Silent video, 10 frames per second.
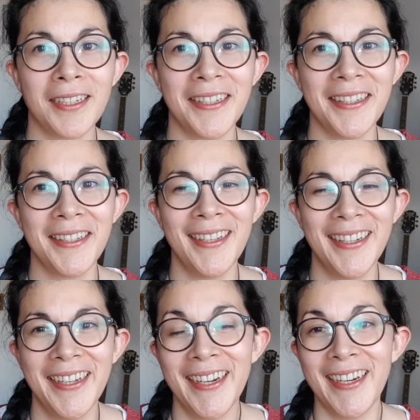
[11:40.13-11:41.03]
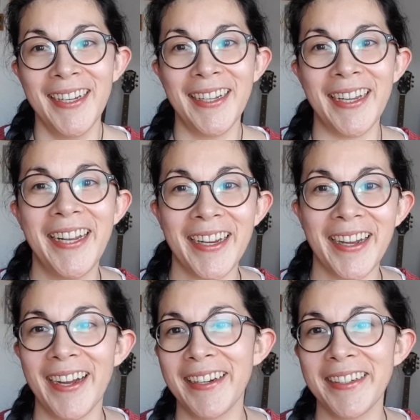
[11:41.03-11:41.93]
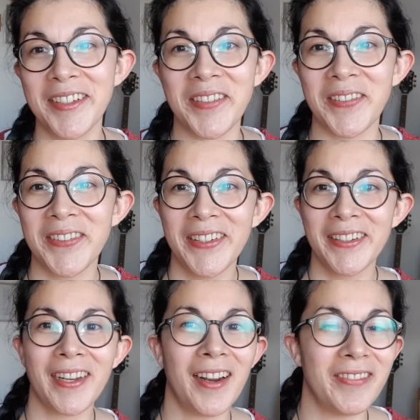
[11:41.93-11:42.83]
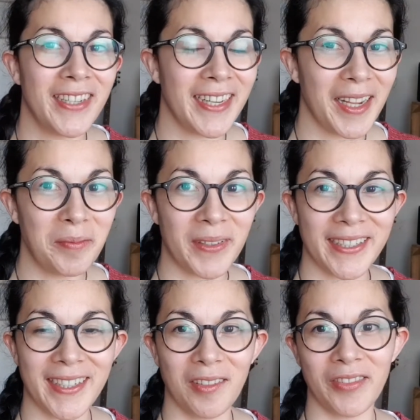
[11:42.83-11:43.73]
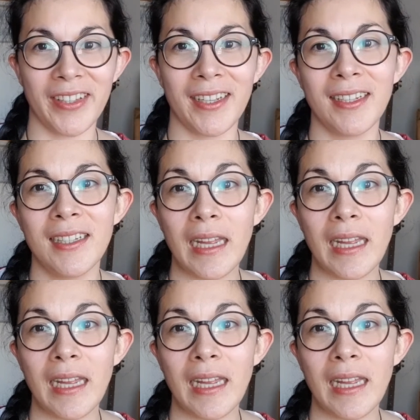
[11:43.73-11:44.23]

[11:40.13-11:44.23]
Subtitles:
And I can't really help myself there.